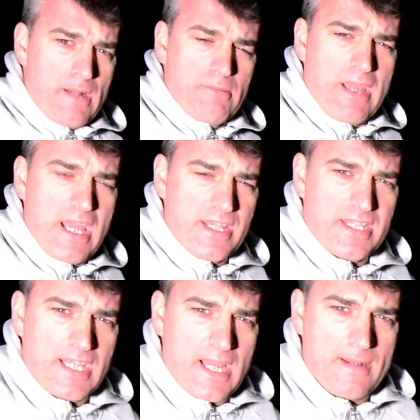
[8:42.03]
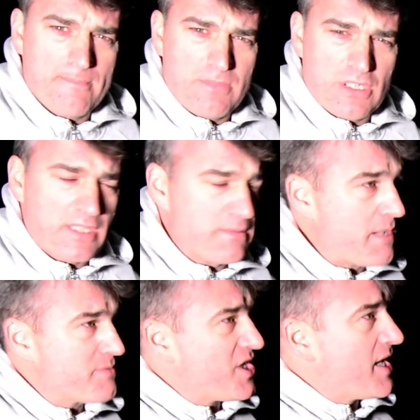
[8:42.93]
where the Milky
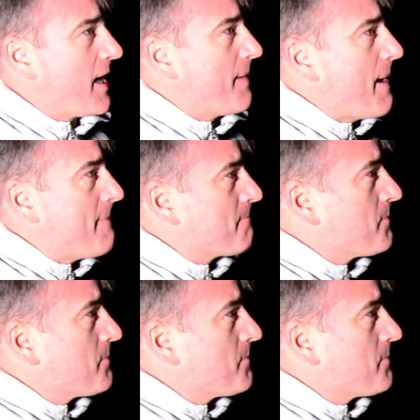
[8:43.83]
Way was going to come up.